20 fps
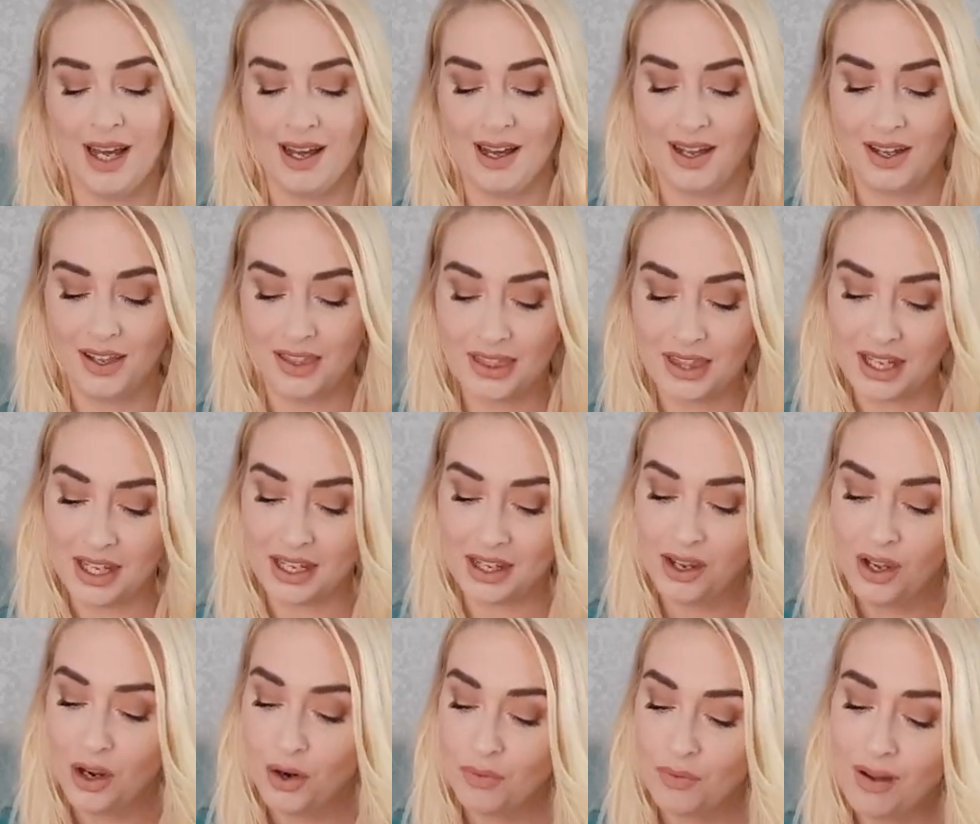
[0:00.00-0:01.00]
are the
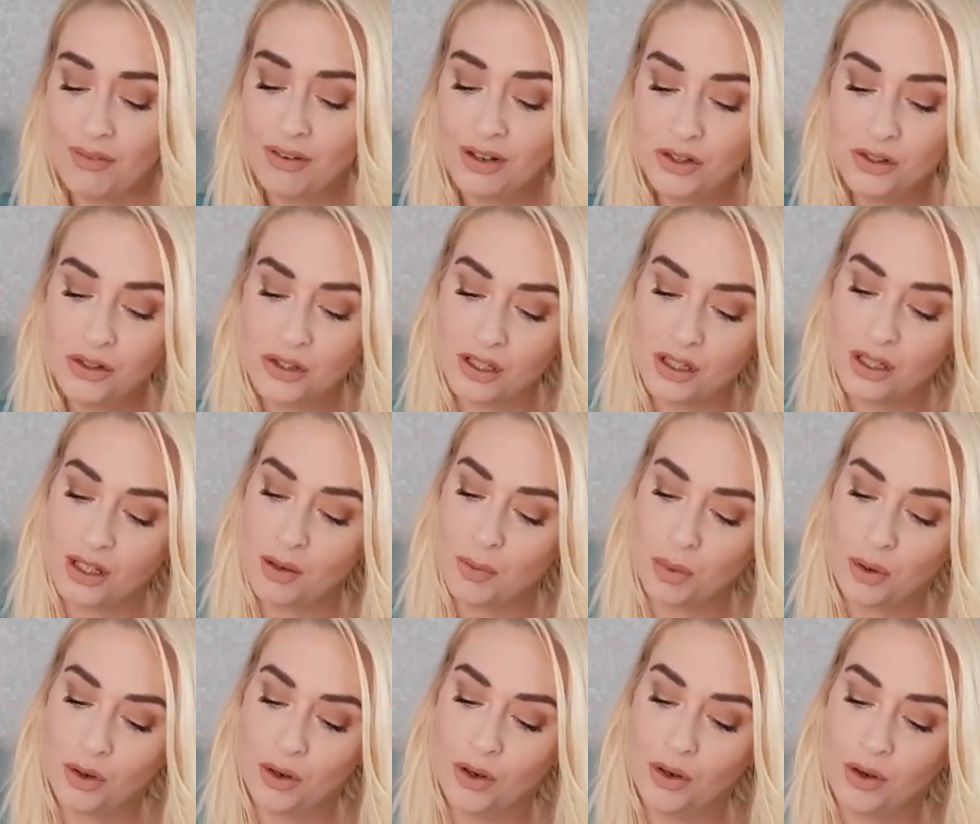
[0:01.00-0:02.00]
Revolution
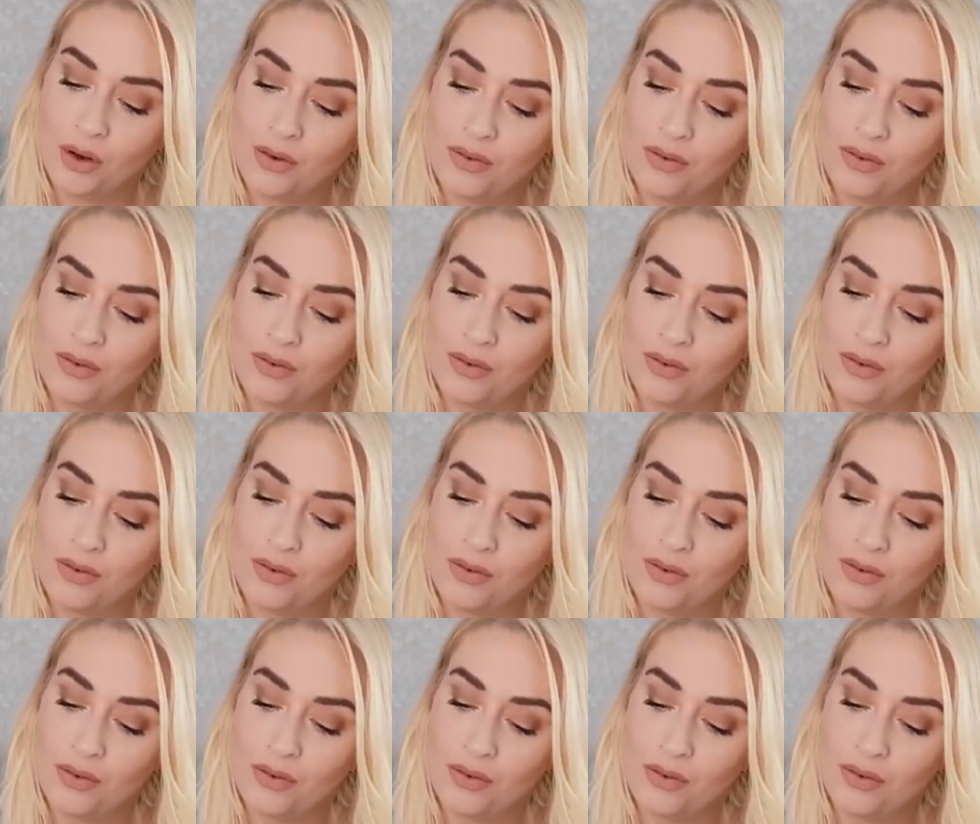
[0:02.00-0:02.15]
Pro